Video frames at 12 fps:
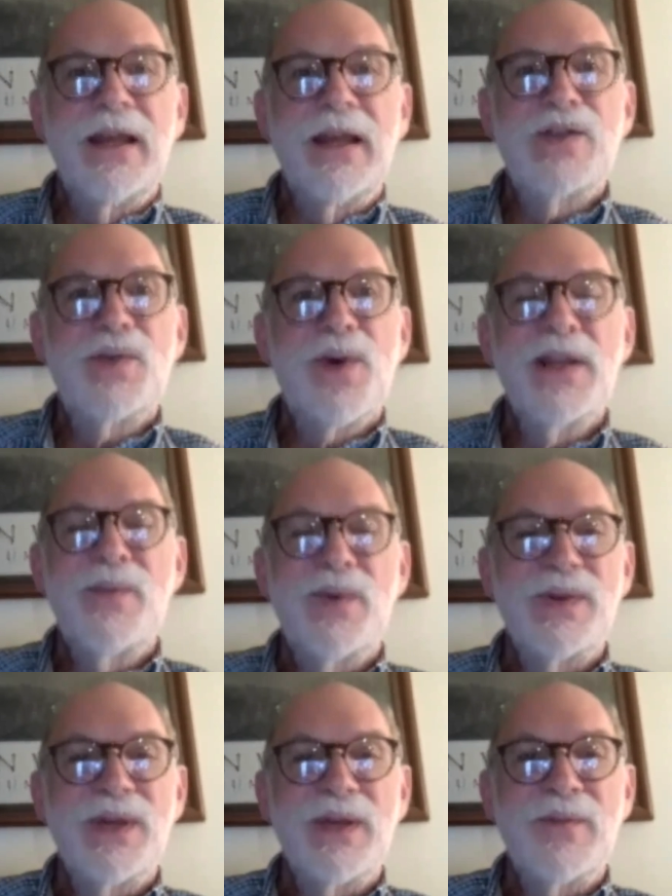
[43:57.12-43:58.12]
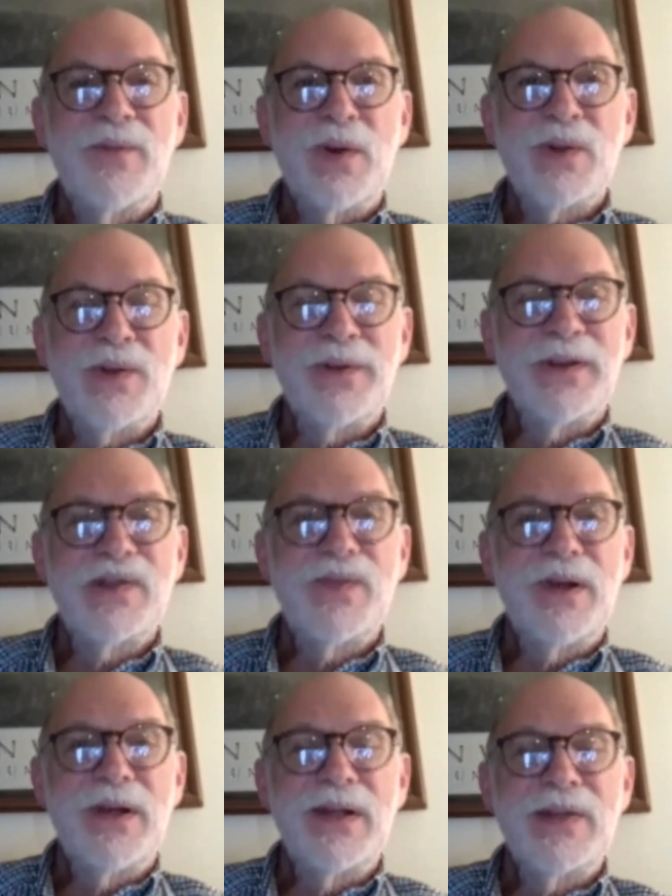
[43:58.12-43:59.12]
and 20% personal
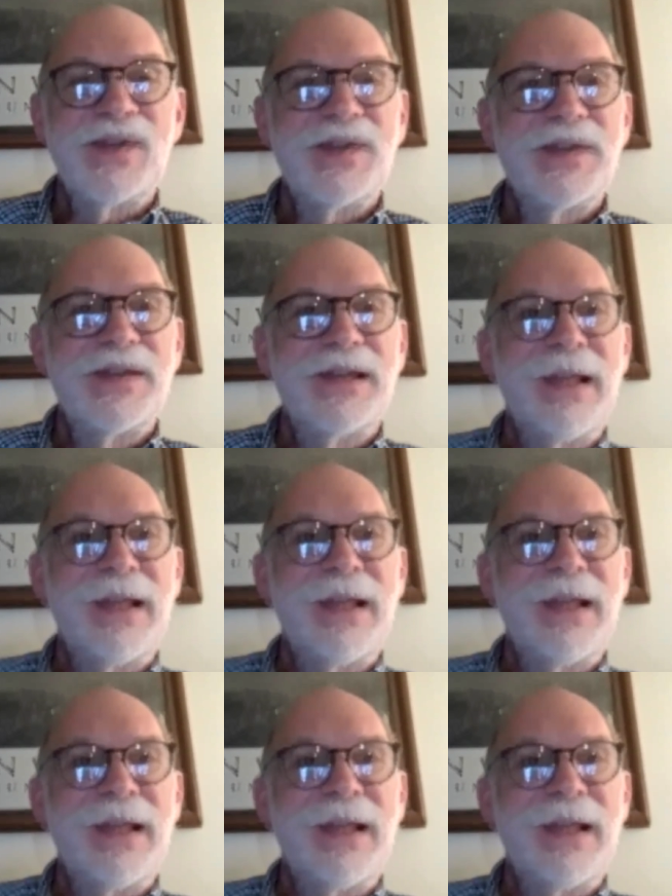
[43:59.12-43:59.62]
experience.